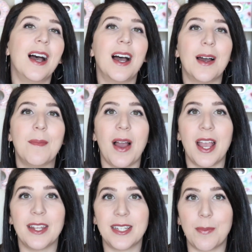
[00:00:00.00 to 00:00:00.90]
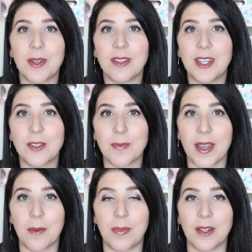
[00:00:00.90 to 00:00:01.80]
Um, I typically use
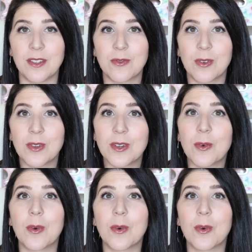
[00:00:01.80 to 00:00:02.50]
my umbrella stroller